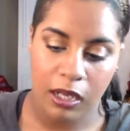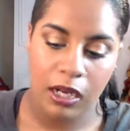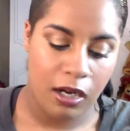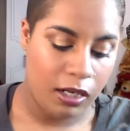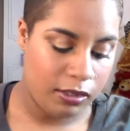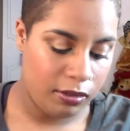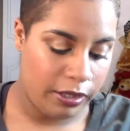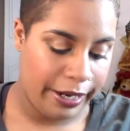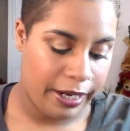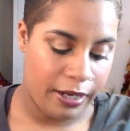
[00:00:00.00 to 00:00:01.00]
I also
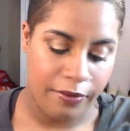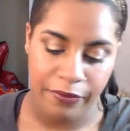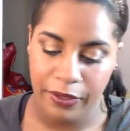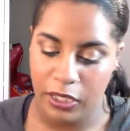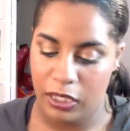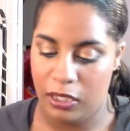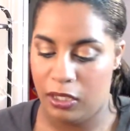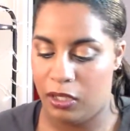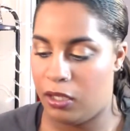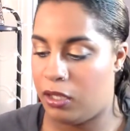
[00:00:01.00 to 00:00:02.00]
have
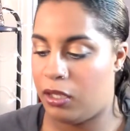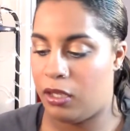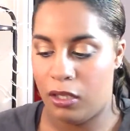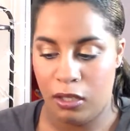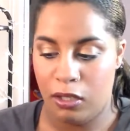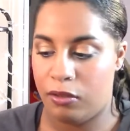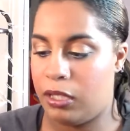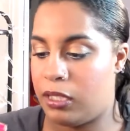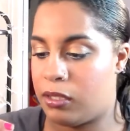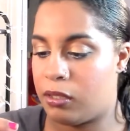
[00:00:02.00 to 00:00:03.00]

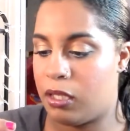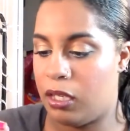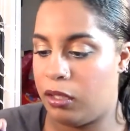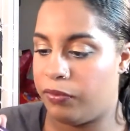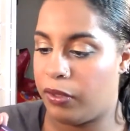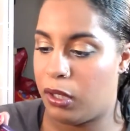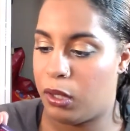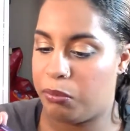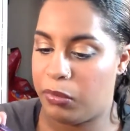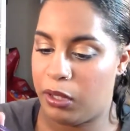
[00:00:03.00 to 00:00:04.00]
this color
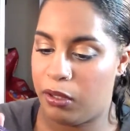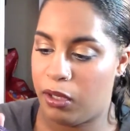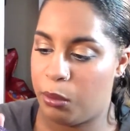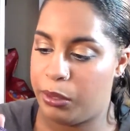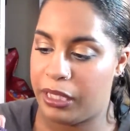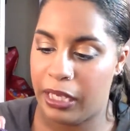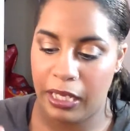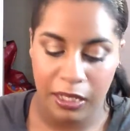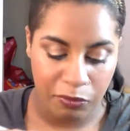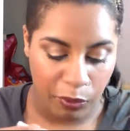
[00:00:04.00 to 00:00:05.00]
from Urban
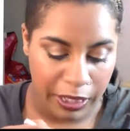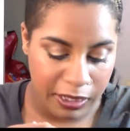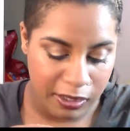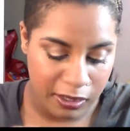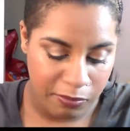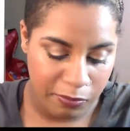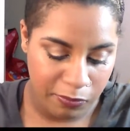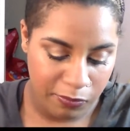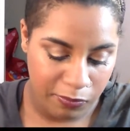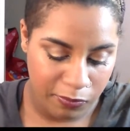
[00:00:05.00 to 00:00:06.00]
Decay in Ransom.